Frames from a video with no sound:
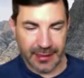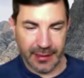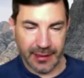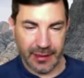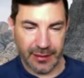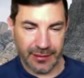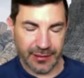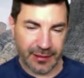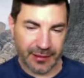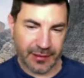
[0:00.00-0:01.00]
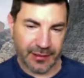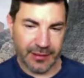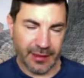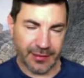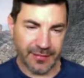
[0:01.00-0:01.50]
And so that's
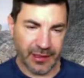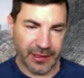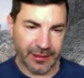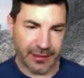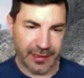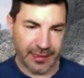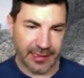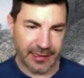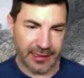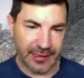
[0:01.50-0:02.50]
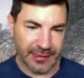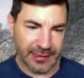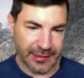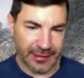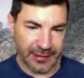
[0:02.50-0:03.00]
a very exciting technology